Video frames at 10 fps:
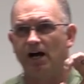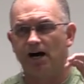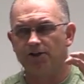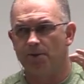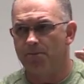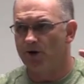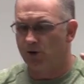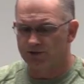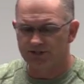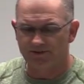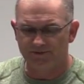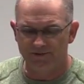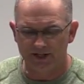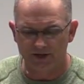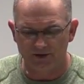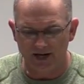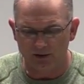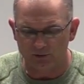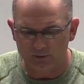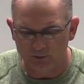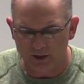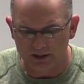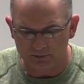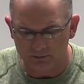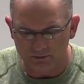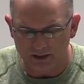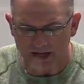other modes to figure out, well, well